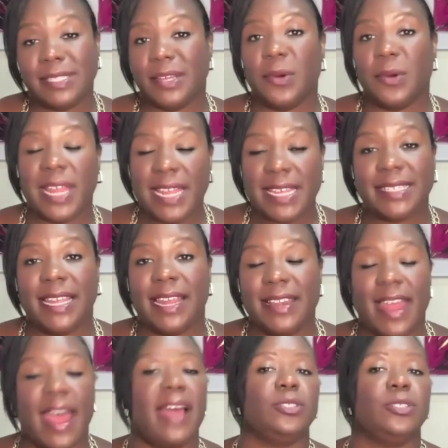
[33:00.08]
it's so easy
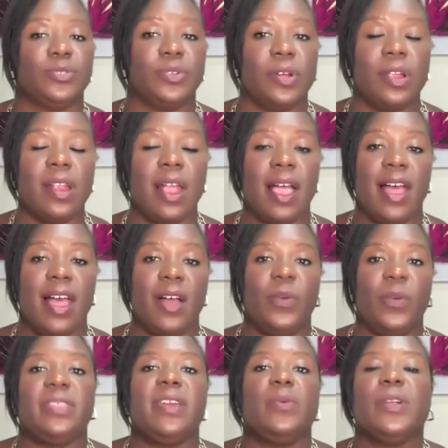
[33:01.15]
and natural,
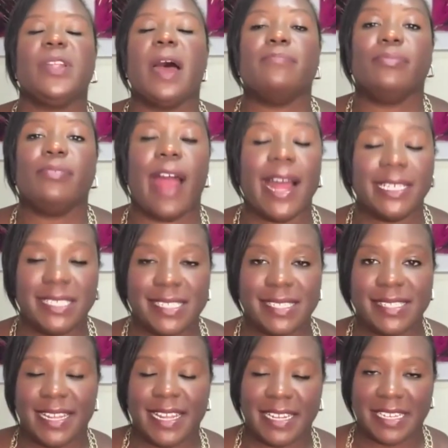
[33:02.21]
we think we're not
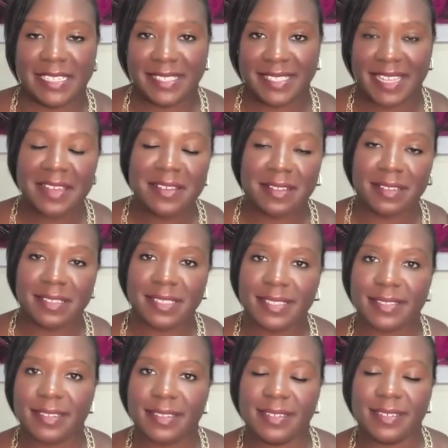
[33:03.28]
practicing any
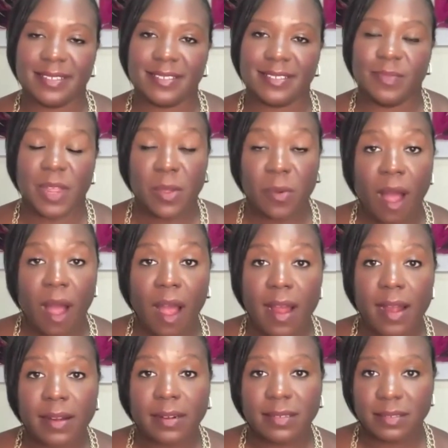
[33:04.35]
skills, but you
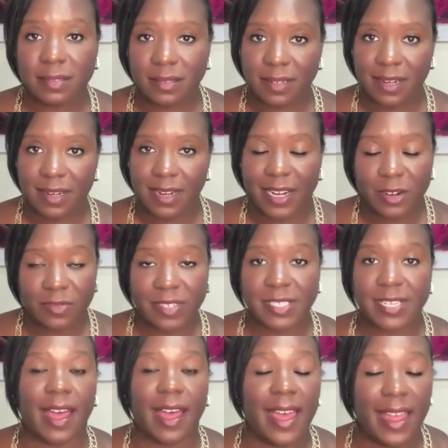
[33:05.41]
are. And over
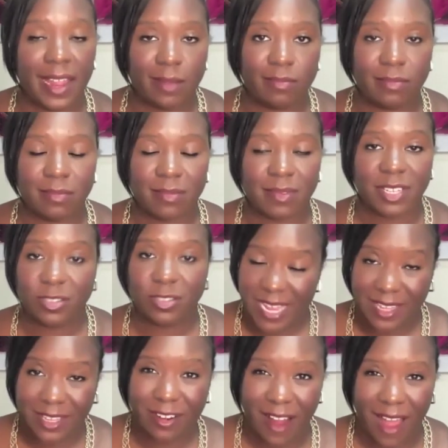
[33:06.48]
time, you
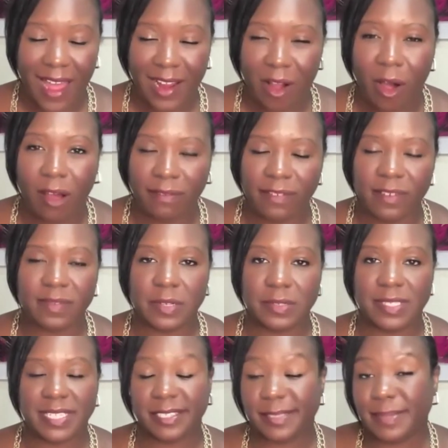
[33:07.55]
take your eye off of
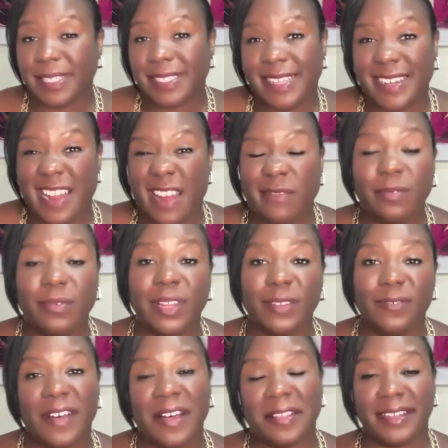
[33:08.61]
those skills because they never really
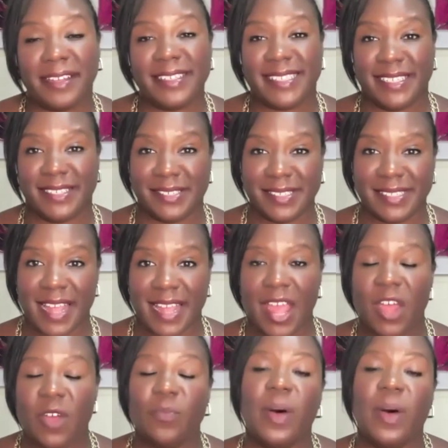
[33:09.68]
felt like skills,
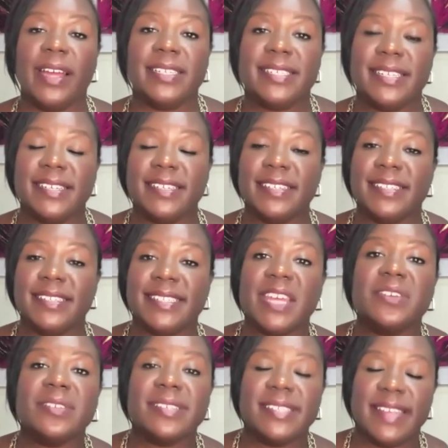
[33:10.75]
but
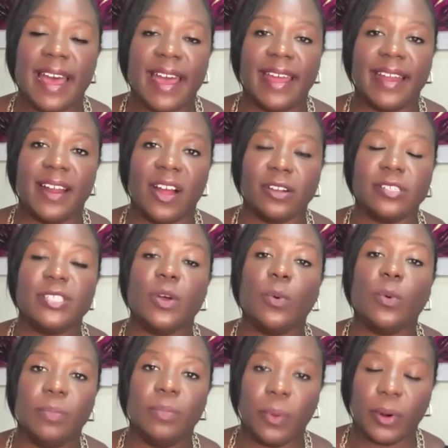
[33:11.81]
skills that are
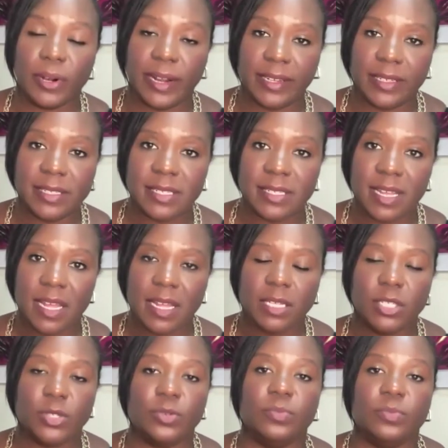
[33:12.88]
so important
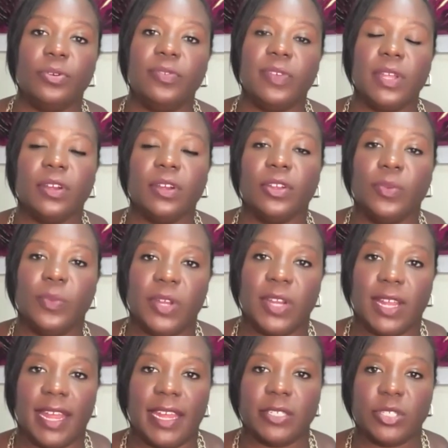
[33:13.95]
to improving your
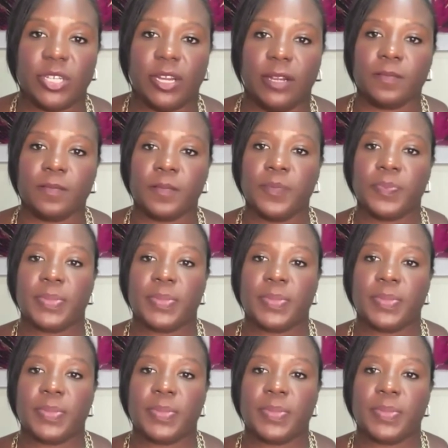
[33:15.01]
communication